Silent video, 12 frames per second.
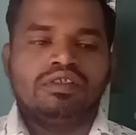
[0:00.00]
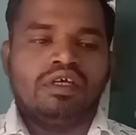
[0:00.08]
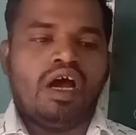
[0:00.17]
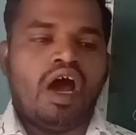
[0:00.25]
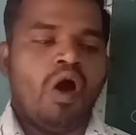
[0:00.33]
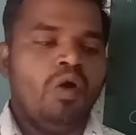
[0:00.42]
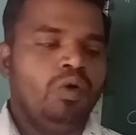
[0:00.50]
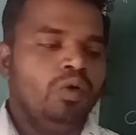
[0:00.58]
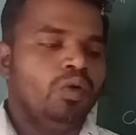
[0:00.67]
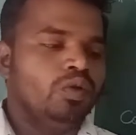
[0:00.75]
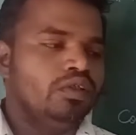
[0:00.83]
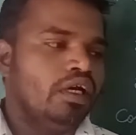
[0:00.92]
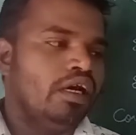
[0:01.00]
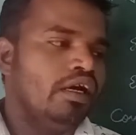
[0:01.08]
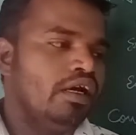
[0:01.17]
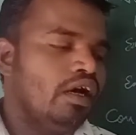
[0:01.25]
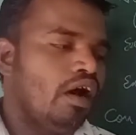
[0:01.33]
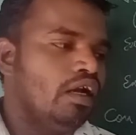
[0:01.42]
How do
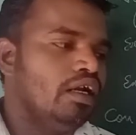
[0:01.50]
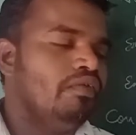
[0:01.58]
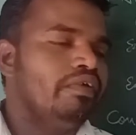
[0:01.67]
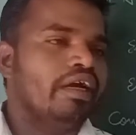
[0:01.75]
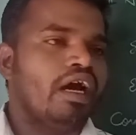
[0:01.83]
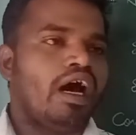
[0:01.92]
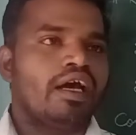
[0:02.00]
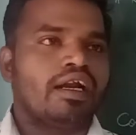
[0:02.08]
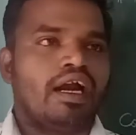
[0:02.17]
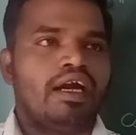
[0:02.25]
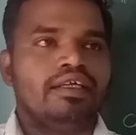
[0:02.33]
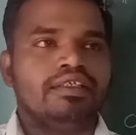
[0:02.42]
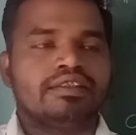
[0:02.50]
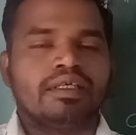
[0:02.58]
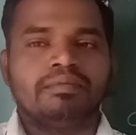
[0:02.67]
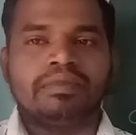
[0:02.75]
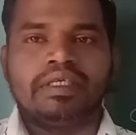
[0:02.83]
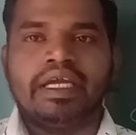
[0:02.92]
the living
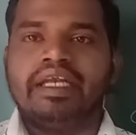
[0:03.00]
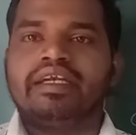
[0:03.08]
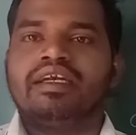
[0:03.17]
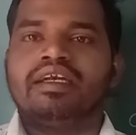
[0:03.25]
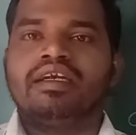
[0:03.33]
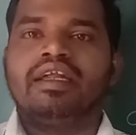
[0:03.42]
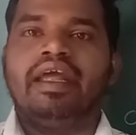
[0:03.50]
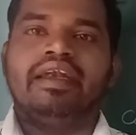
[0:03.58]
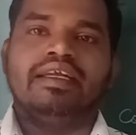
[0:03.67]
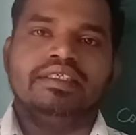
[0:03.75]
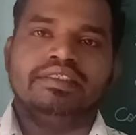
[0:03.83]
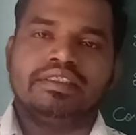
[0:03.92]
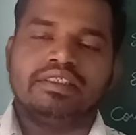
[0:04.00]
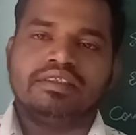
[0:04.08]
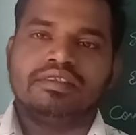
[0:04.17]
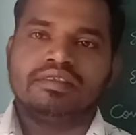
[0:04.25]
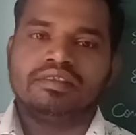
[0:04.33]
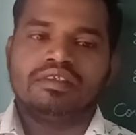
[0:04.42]
organism get energy?
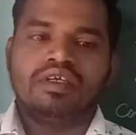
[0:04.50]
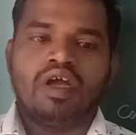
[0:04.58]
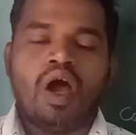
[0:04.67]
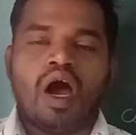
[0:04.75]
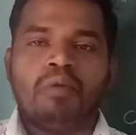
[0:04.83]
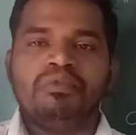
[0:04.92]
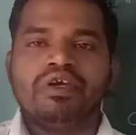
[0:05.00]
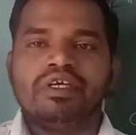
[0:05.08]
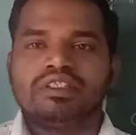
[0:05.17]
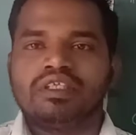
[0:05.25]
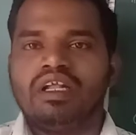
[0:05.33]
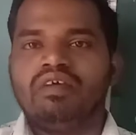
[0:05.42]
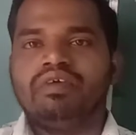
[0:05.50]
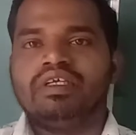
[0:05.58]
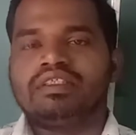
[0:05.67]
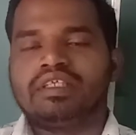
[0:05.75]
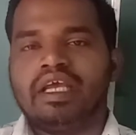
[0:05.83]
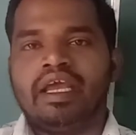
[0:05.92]
Obviously, we
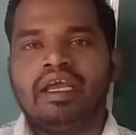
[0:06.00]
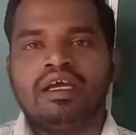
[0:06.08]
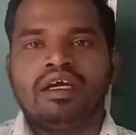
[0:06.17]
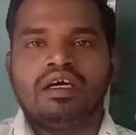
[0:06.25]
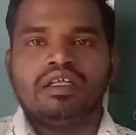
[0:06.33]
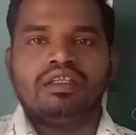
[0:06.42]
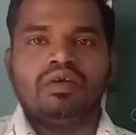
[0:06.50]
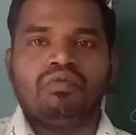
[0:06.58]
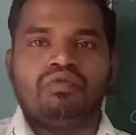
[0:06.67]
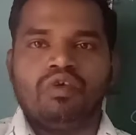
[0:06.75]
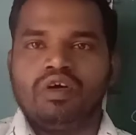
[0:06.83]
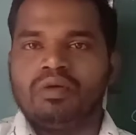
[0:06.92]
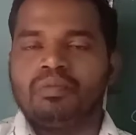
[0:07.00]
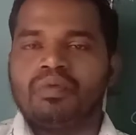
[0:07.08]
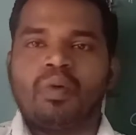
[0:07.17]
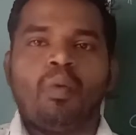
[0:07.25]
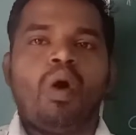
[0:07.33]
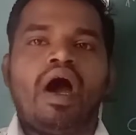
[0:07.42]
say the food
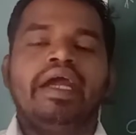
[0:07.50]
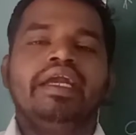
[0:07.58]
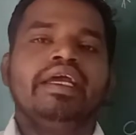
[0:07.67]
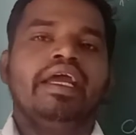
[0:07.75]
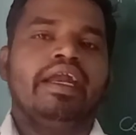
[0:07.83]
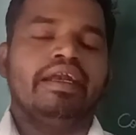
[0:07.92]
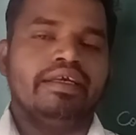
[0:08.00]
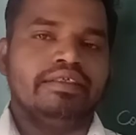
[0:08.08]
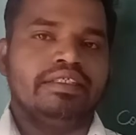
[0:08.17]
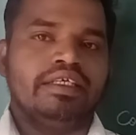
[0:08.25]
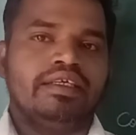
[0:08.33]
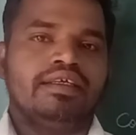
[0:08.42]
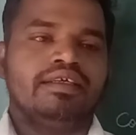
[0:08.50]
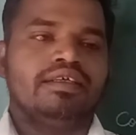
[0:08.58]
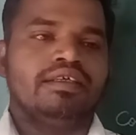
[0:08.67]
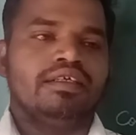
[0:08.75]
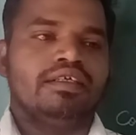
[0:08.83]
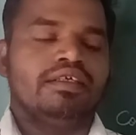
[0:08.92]
provide energy.
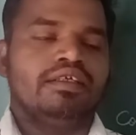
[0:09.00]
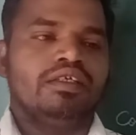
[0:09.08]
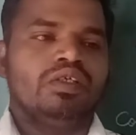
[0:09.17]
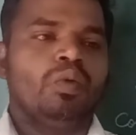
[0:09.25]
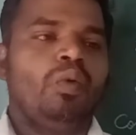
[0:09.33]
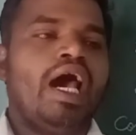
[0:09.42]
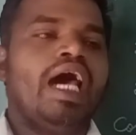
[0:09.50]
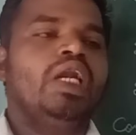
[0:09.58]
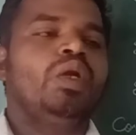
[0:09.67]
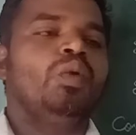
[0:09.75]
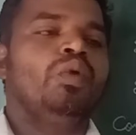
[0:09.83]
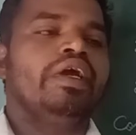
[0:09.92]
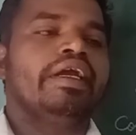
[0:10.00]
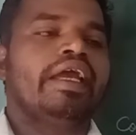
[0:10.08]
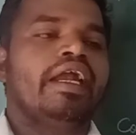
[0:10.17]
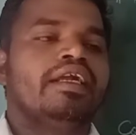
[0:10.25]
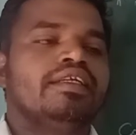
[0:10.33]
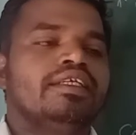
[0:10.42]
So where do we
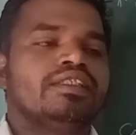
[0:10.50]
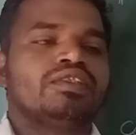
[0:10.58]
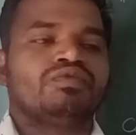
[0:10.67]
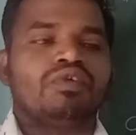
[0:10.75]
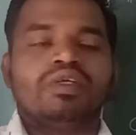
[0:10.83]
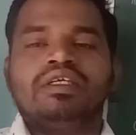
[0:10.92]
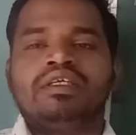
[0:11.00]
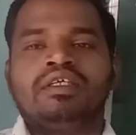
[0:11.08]
get this food?